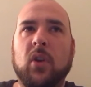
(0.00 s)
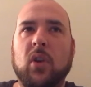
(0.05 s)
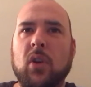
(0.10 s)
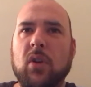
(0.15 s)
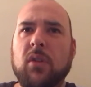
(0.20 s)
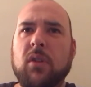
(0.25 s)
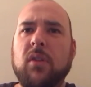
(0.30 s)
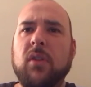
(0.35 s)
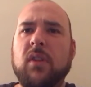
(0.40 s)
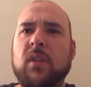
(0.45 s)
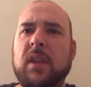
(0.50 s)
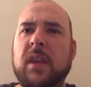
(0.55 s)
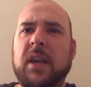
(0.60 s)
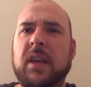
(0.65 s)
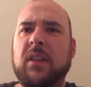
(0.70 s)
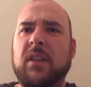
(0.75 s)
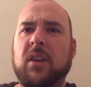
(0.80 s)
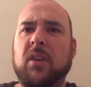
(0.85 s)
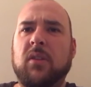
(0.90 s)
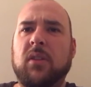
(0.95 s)
Other than
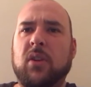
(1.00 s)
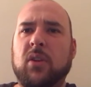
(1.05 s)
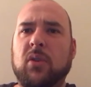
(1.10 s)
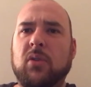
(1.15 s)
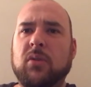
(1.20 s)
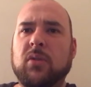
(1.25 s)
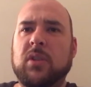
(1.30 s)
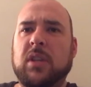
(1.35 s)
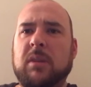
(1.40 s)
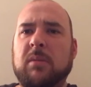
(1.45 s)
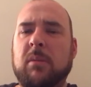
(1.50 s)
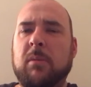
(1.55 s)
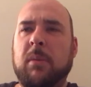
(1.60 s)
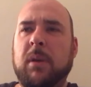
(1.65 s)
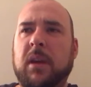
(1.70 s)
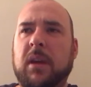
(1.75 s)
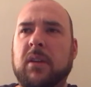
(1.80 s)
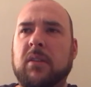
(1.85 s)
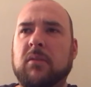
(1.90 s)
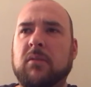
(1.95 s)
that, though, they all seem a
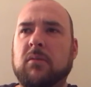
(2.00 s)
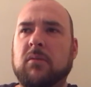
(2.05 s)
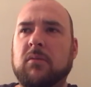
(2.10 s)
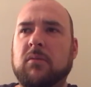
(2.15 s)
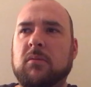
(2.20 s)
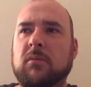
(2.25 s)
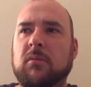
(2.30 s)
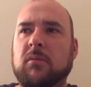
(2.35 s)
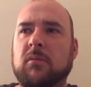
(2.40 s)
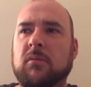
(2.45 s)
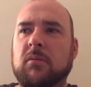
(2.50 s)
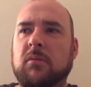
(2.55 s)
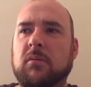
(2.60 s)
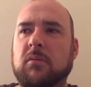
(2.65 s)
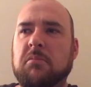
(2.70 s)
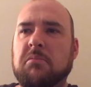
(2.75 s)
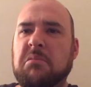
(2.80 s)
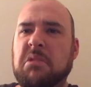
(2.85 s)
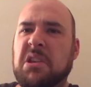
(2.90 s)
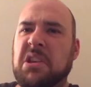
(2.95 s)
bit
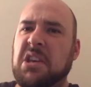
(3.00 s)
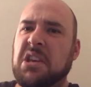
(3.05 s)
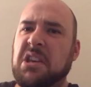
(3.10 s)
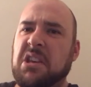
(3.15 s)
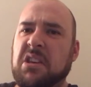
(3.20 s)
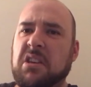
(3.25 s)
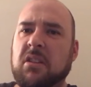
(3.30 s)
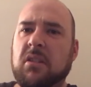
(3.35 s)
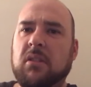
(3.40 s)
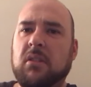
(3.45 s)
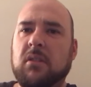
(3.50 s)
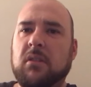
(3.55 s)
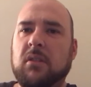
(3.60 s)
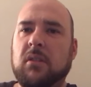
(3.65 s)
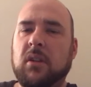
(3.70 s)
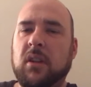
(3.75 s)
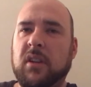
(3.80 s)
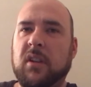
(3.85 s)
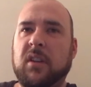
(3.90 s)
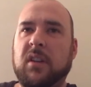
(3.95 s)
meh.
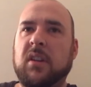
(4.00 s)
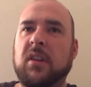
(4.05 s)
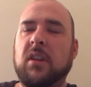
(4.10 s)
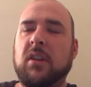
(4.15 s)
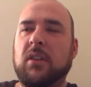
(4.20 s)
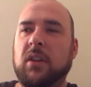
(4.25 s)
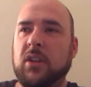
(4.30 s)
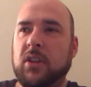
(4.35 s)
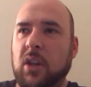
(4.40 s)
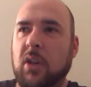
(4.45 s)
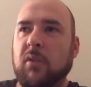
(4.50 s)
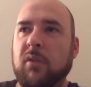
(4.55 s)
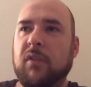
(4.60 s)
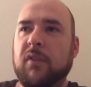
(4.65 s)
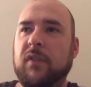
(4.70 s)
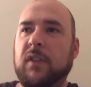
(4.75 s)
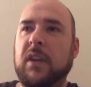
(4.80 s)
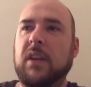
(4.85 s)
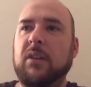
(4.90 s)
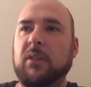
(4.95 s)
Like, I don't
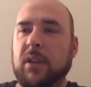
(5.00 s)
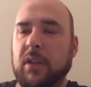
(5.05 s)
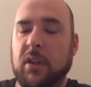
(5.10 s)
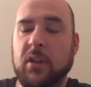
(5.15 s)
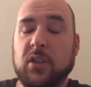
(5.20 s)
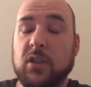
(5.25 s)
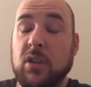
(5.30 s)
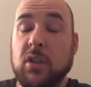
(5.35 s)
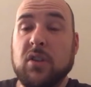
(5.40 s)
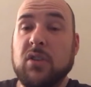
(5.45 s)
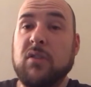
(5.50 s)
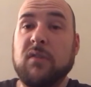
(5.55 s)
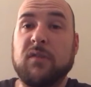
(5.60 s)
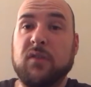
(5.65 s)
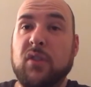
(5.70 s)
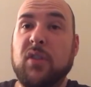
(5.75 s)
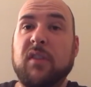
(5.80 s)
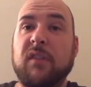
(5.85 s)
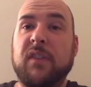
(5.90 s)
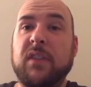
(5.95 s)
feel that.
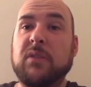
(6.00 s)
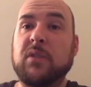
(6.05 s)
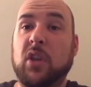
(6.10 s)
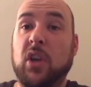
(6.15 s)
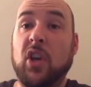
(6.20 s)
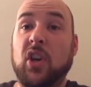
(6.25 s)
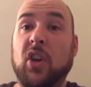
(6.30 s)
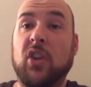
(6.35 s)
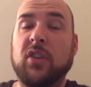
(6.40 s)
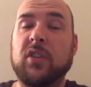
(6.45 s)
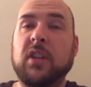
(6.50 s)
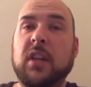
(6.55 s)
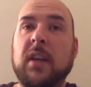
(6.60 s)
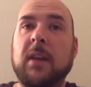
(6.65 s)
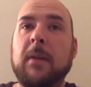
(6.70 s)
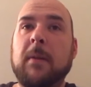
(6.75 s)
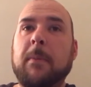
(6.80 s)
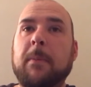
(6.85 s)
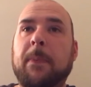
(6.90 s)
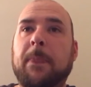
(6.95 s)
Nothing feels earned.
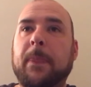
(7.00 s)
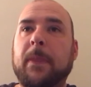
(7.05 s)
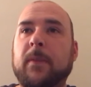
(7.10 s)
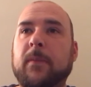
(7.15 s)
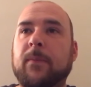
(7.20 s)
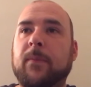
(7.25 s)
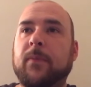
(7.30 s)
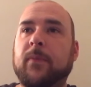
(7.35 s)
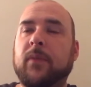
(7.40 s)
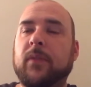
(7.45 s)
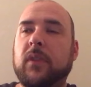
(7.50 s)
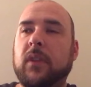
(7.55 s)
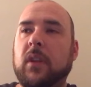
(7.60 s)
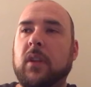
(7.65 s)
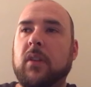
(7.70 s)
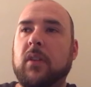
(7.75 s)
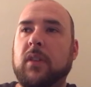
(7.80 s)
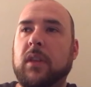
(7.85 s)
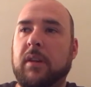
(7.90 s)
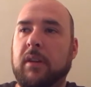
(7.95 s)

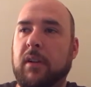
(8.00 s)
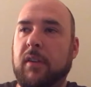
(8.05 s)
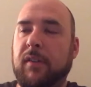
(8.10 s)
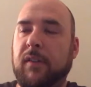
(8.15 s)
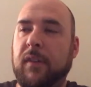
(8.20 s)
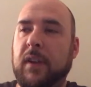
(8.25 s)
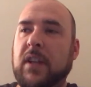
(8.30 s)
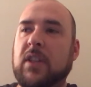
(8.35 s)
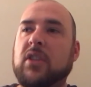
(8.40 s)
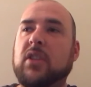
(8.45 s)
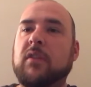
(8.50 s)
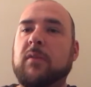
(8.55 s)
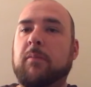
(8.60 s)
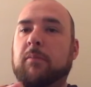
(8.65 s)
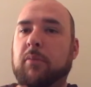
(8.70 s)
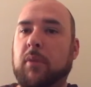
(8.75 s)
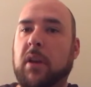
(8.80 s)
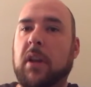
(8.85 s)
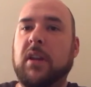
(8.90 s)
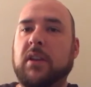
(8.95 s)
There are flashes
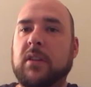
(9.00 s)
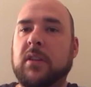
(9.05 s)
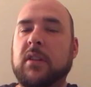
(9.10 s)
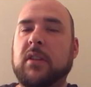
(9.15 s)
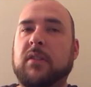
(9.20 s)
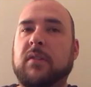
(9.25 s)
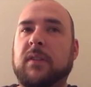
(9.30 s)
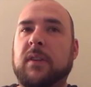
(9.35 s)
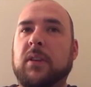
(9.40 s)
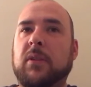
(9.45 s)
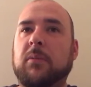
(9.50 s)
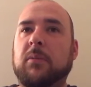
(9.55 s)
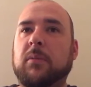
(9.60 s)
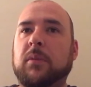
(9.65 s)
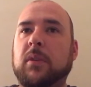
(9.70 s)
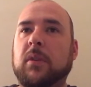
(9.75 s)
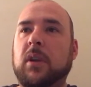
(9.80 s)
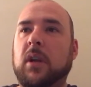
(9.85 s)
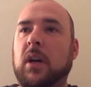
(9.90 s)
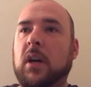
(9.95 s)
of brilliance in this film,
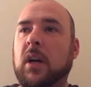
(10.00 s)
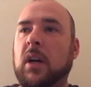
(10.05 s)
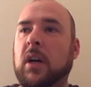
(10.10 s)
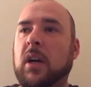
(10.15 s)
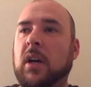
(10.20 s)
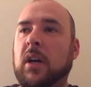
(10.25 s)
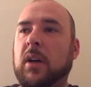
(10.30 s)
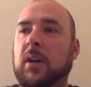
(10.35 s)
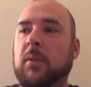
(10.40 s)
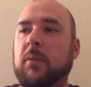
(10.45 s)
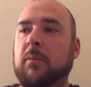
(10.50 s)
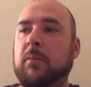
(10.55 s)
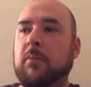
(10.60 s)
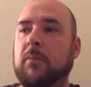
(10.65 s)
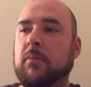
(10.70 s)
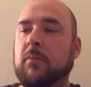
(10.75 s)
that